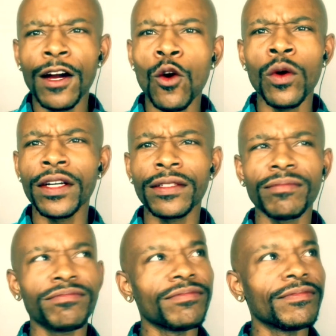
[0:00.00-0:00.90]

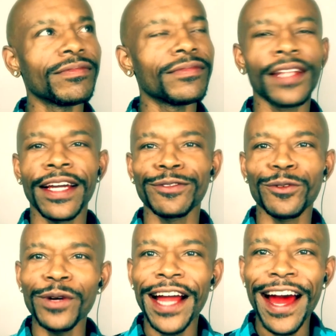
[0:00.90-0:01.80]
Well, like,
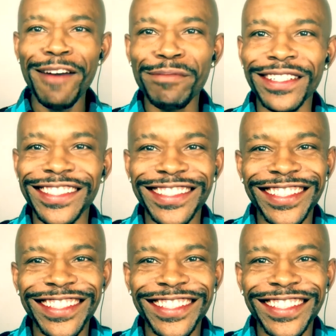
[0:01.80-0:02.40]
what happened?